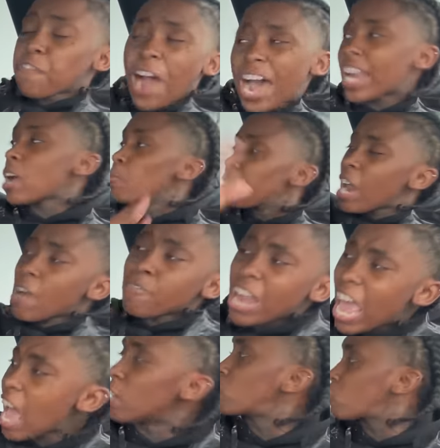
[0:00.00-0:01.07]
Friday, whenever the
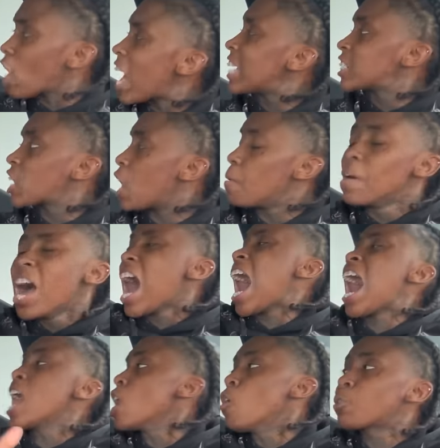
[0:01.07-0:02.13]
hell trash comes.
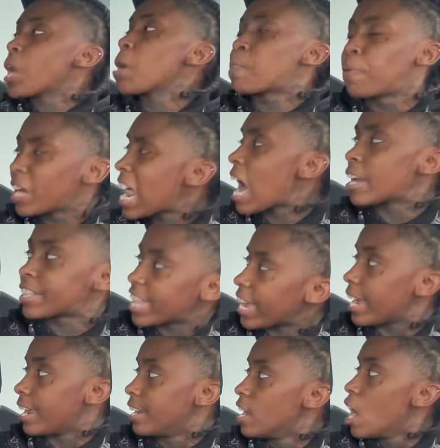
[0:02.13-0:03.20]
I don't get put out
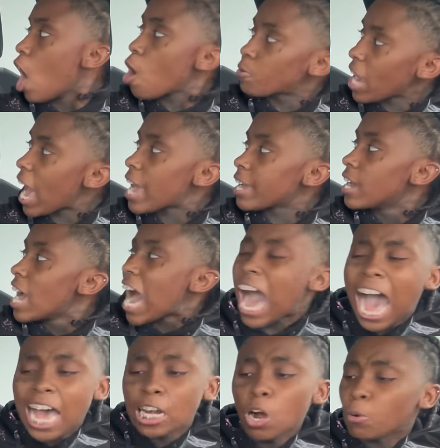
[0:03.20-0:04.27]
there, okay?
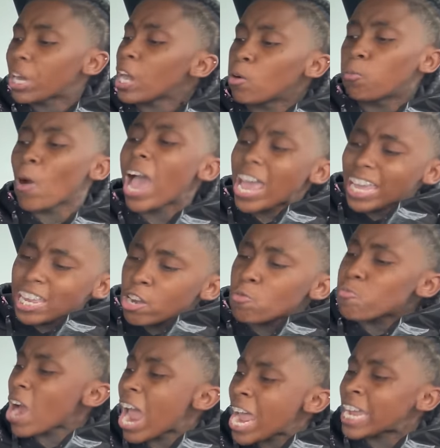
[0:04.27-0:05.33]
I don't get wet in the
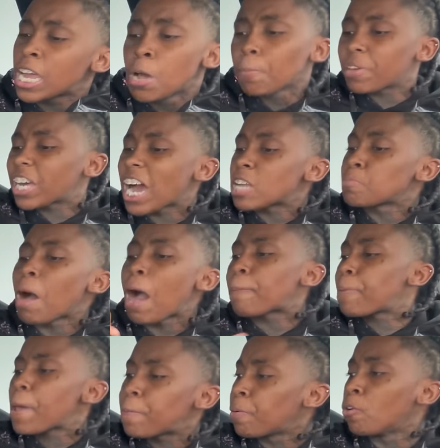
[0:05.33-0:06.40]
rain because
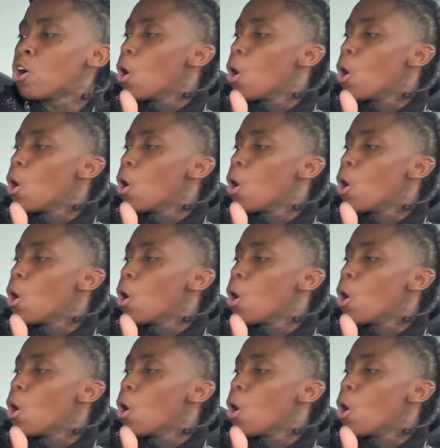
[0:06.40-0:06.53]
my people